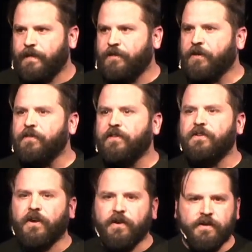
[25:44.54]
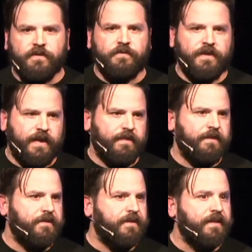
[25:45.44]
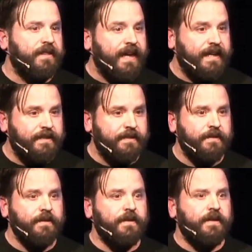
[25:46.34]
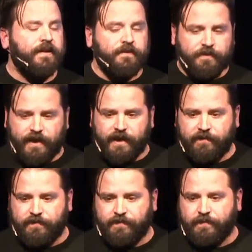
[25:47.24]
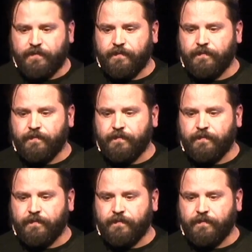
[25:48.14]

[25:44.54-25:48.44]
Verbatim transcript: He turns the darkness of death into the light of life.